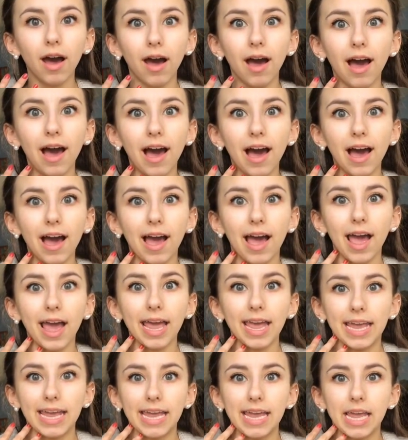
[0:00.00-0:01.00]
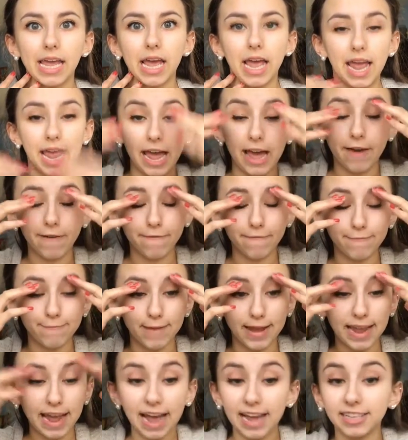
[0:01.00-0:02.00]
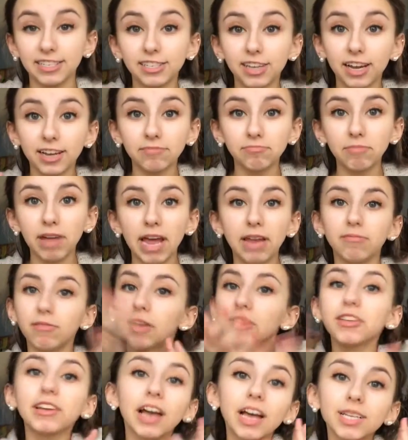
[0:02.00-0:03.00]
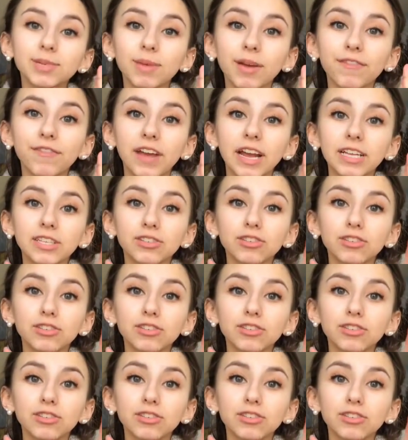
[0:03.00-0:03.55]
I have my eyes done and nothing else on my face,